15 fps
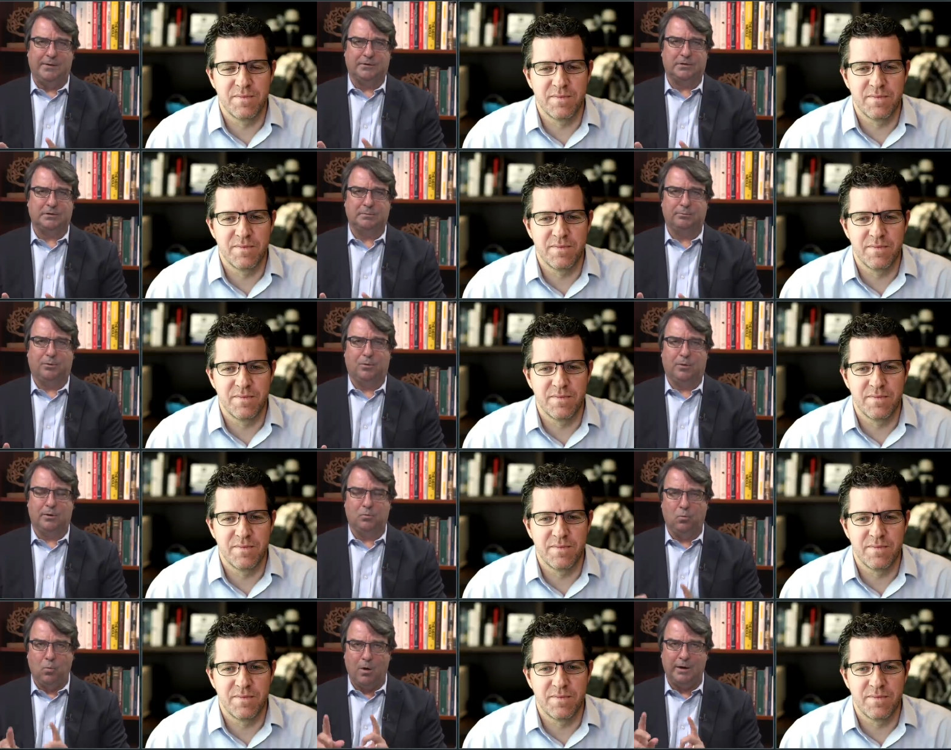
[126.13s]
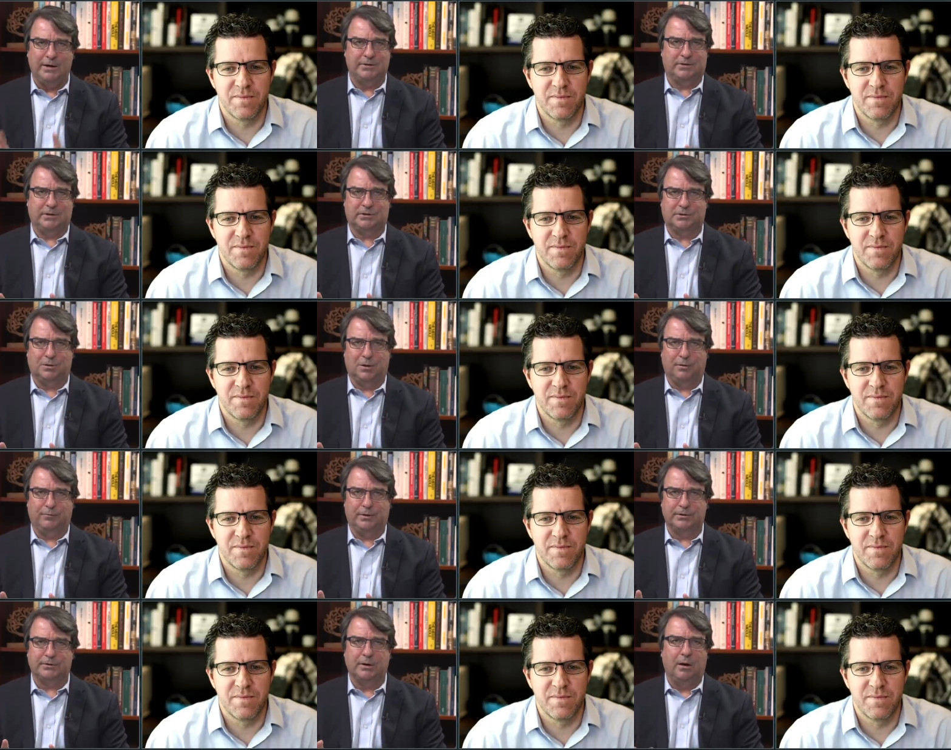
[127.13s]
Speaker 1: this is important? What is the
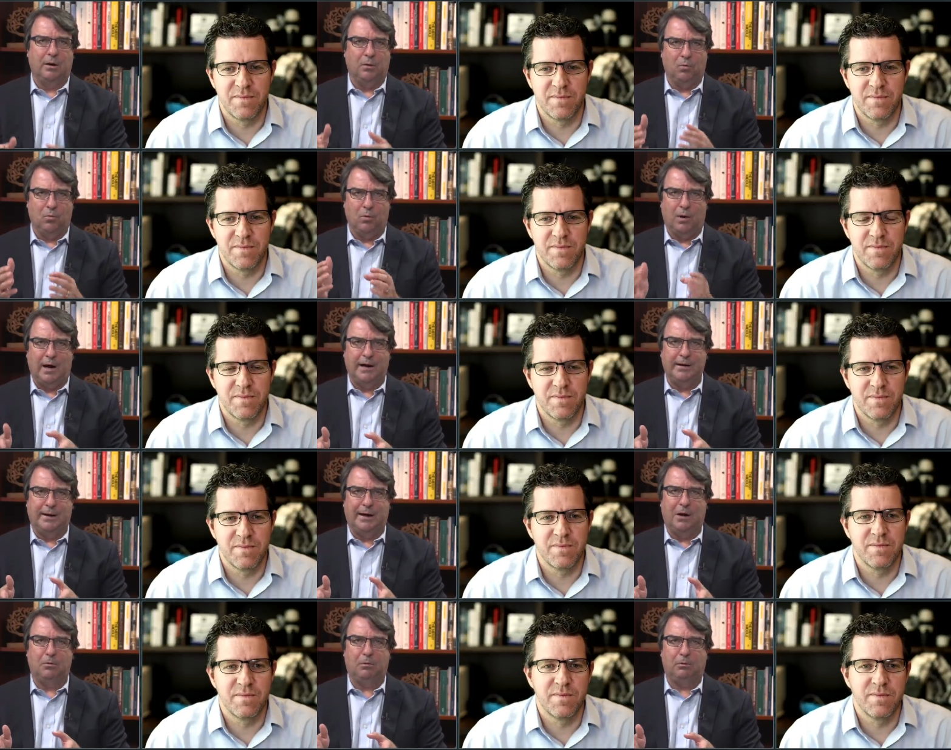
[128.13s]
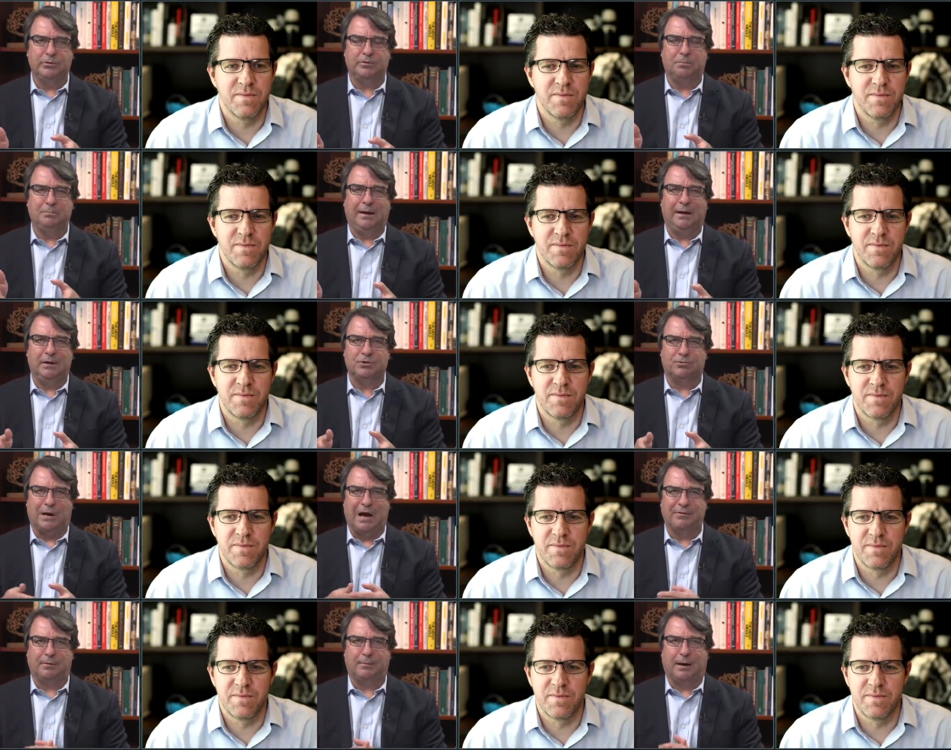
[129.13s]
service? Why now? What was the main
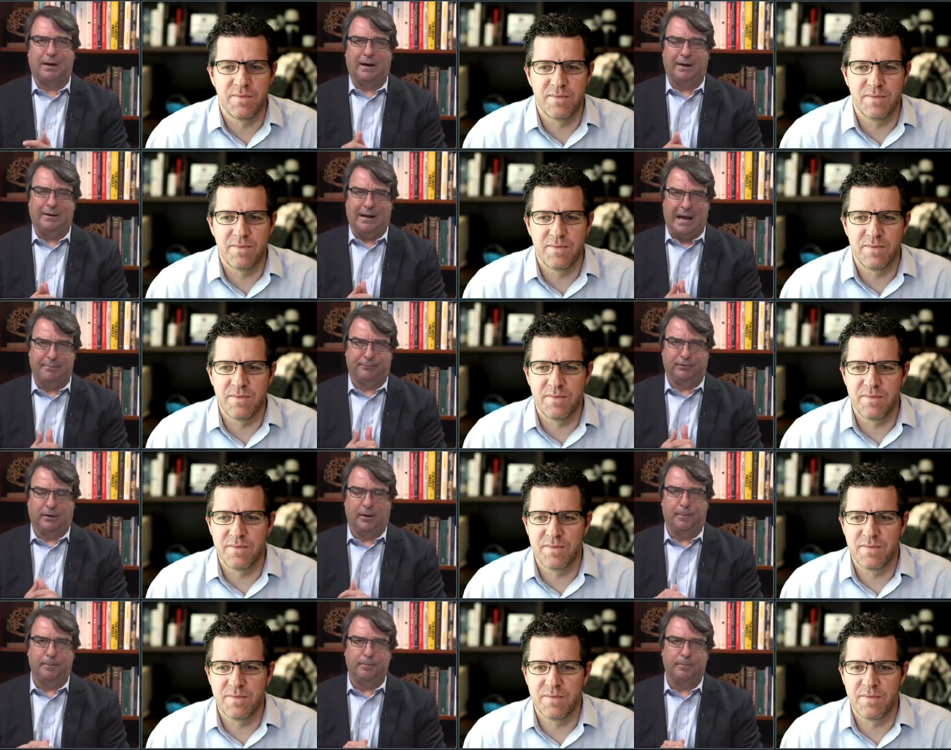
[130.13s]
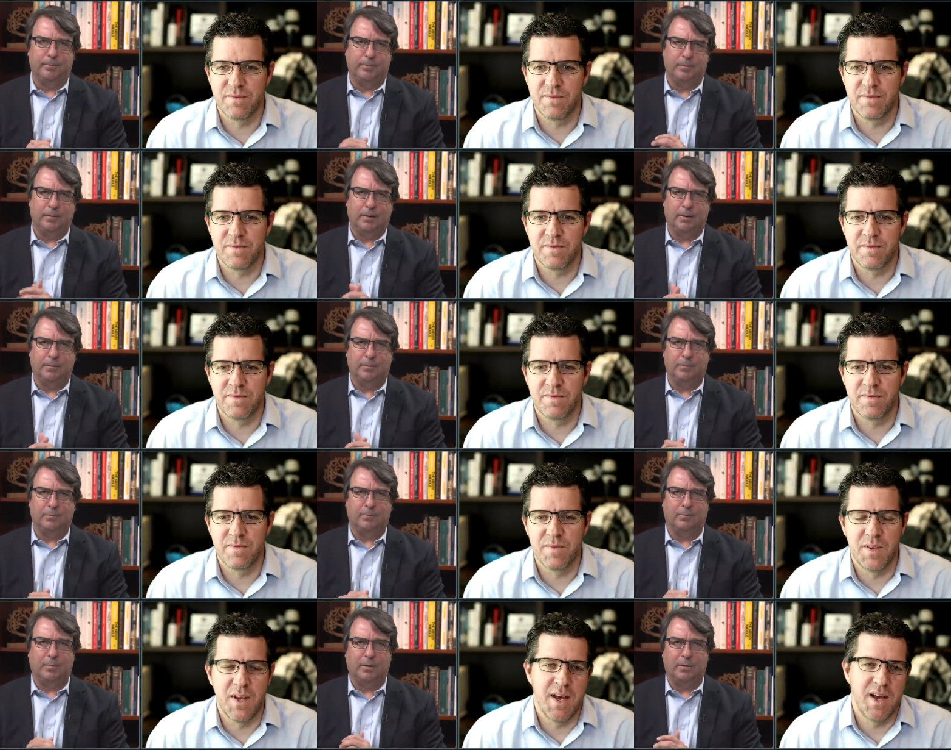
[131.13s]
driver behind AppFlow?
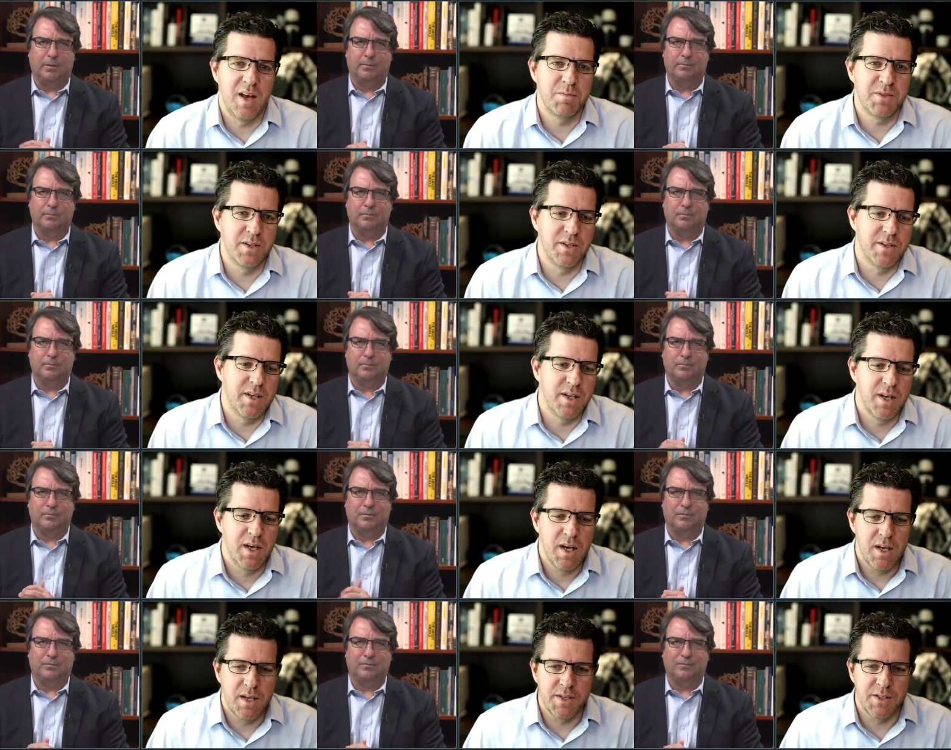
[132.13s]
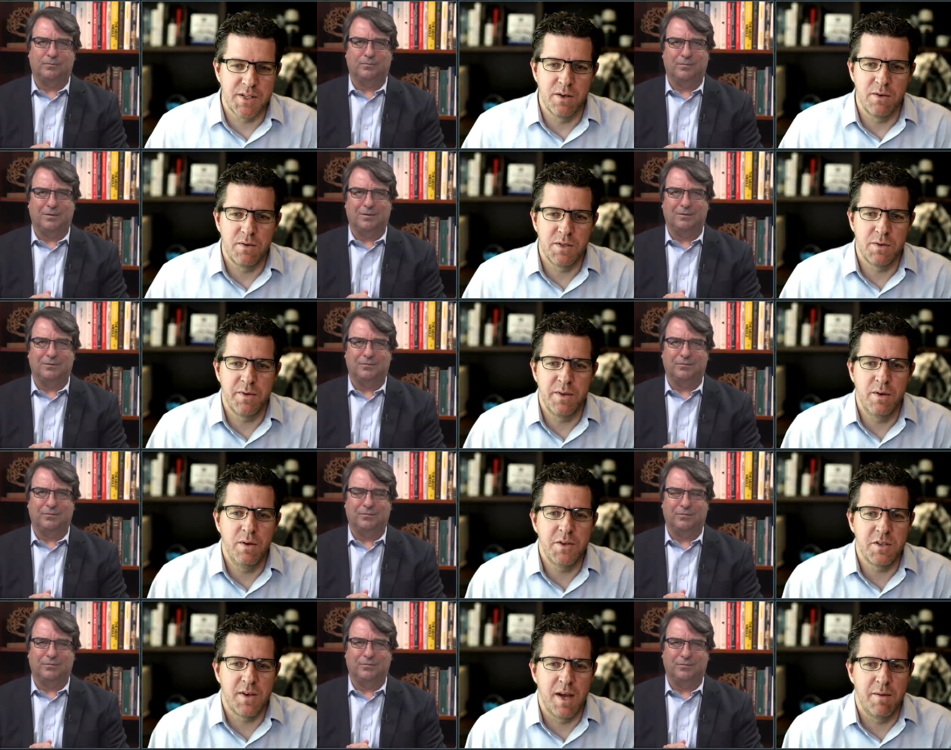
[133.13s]
Speaker 2: Yeah, absolutely. So, so with the
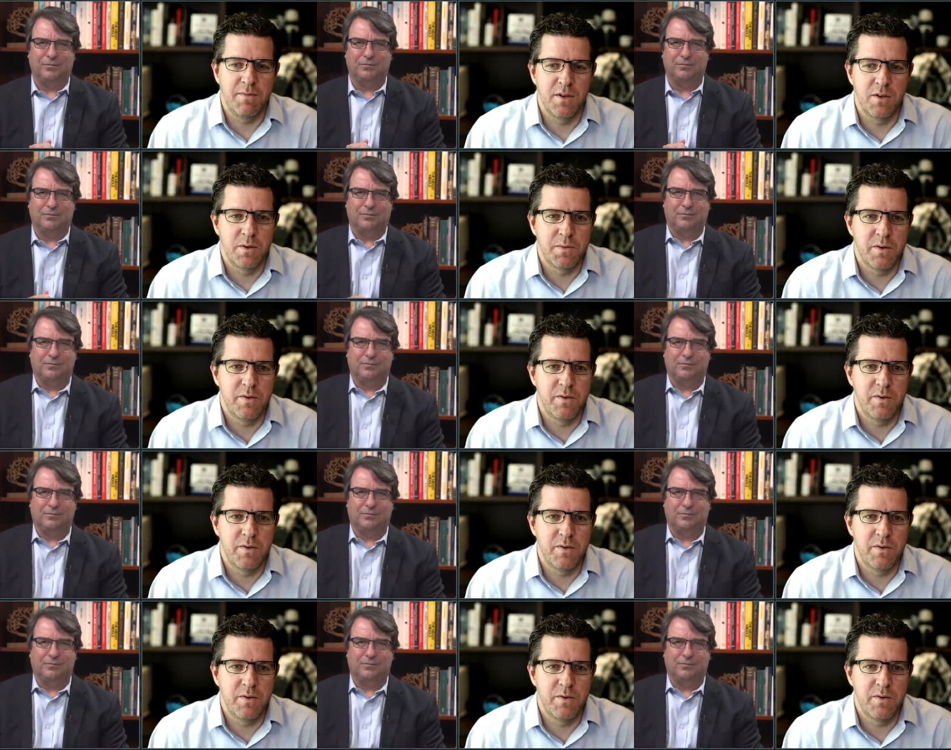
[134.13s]
launch of AppFlow, what we're